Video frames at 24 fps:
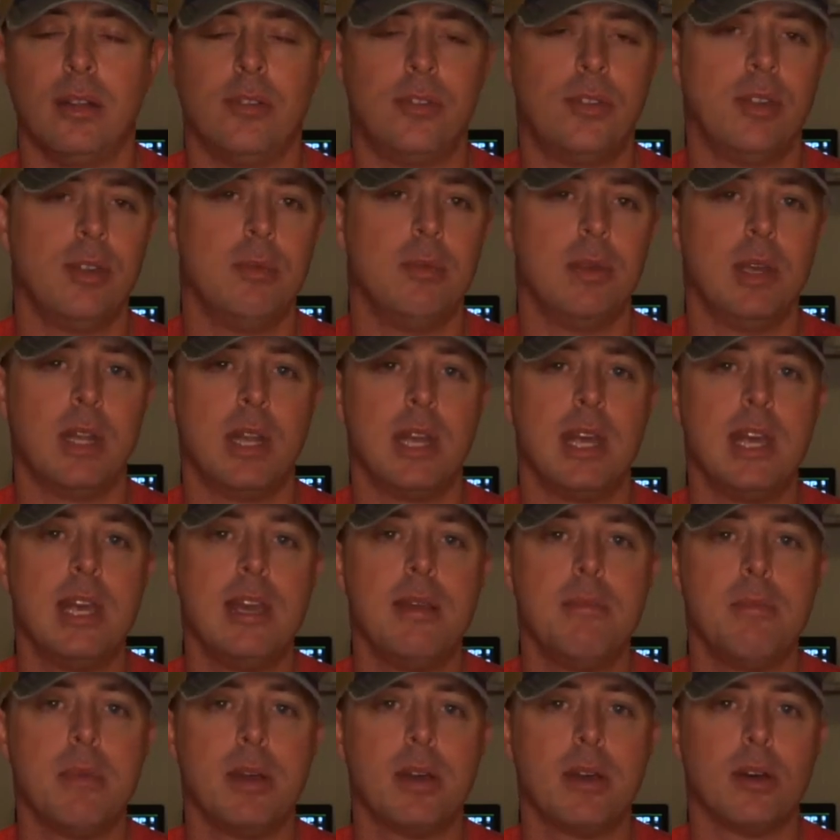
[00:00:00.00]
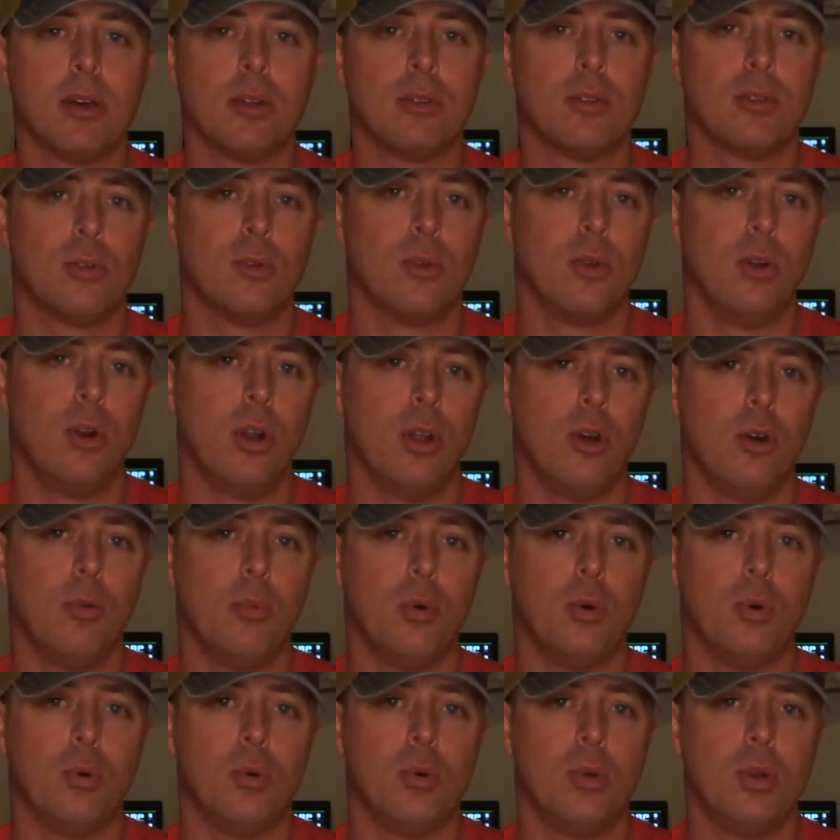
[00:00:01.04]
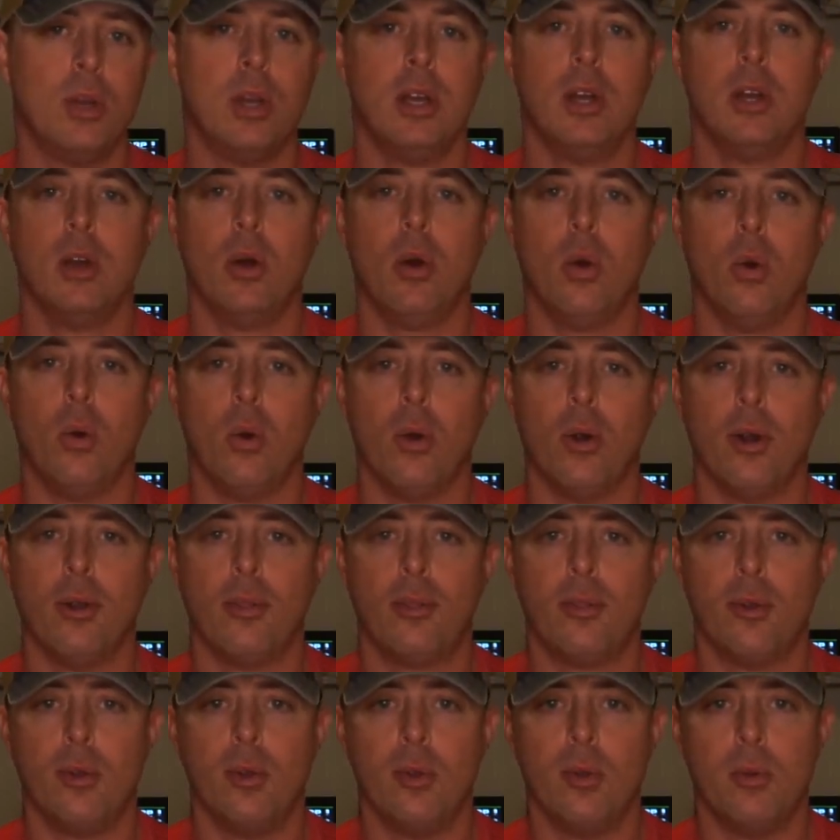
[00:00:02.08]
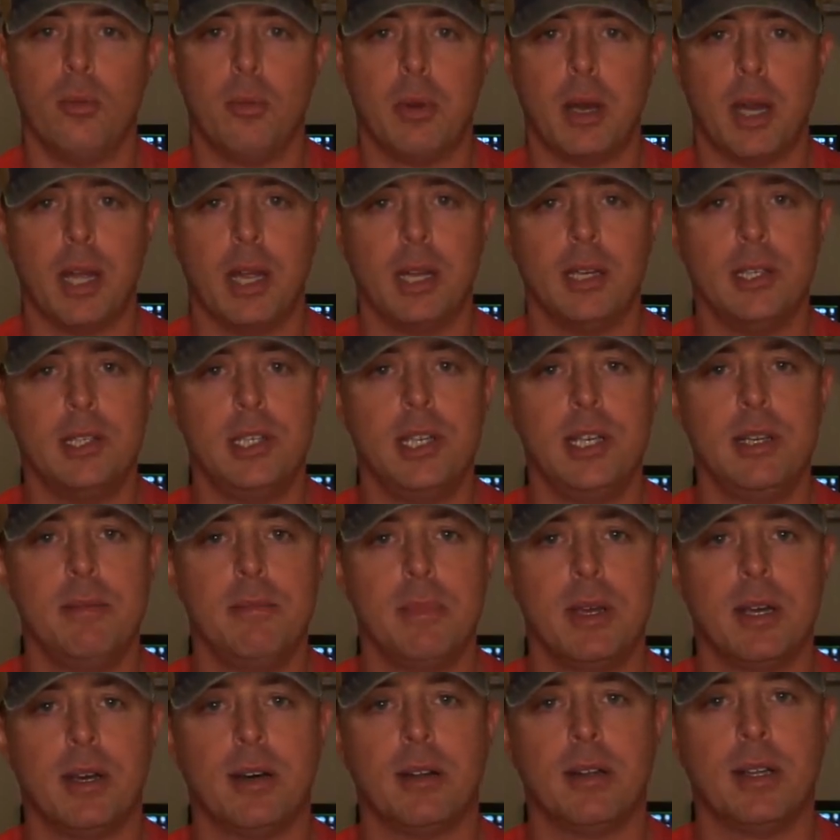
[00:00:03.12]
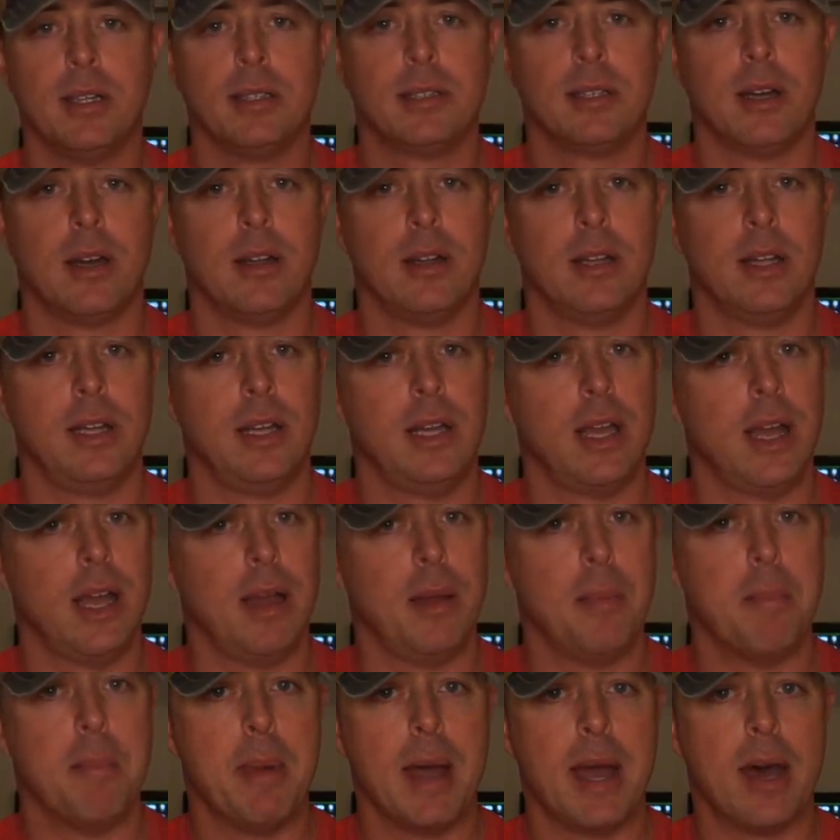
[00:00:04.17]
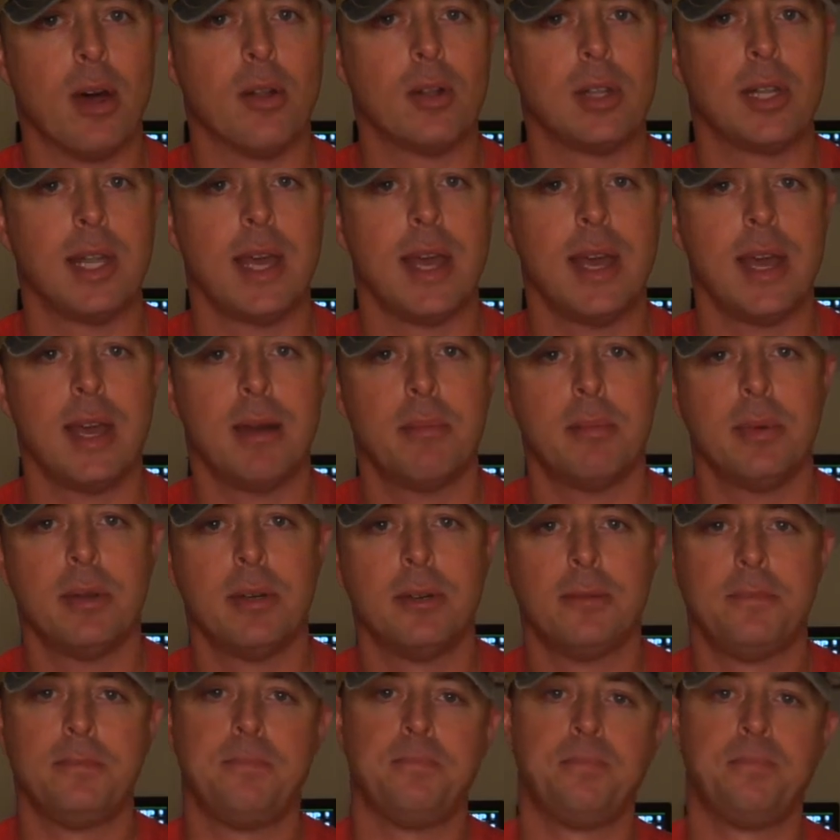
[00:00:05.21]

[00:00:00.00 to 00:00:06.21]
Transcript: send me an email through Global or through my Gmail that's on the About tab.